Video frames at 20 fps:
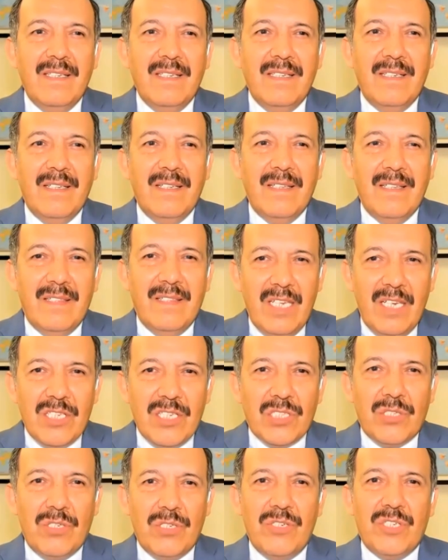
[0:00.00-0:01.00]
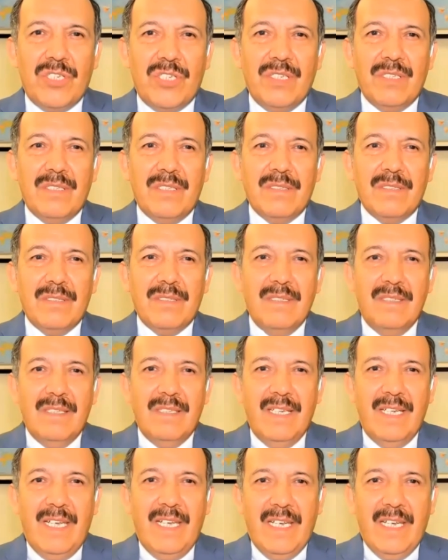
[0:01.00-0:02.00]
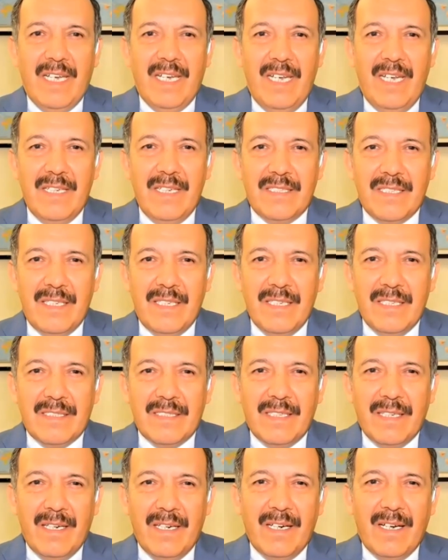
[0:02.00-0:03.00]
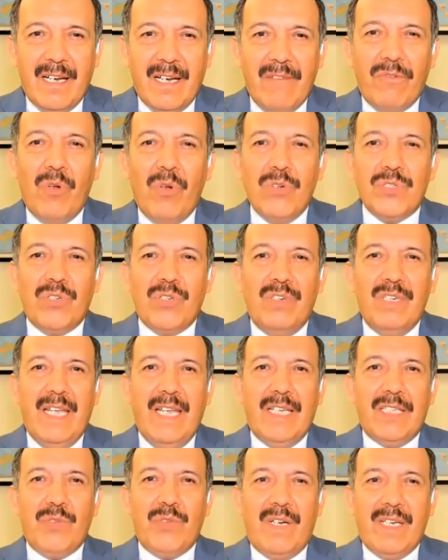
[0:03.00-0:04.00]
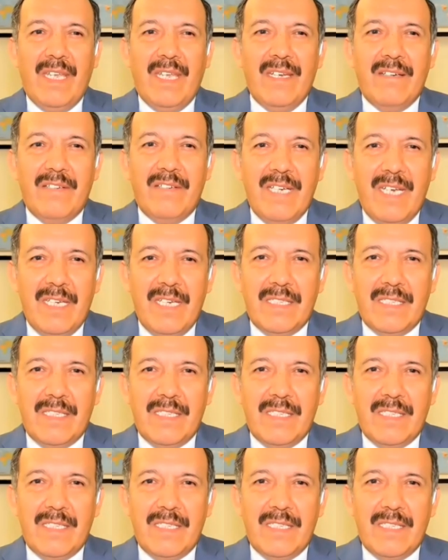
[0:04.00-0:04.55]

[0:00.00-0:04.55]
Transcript: These surges in cases have also led to an increase in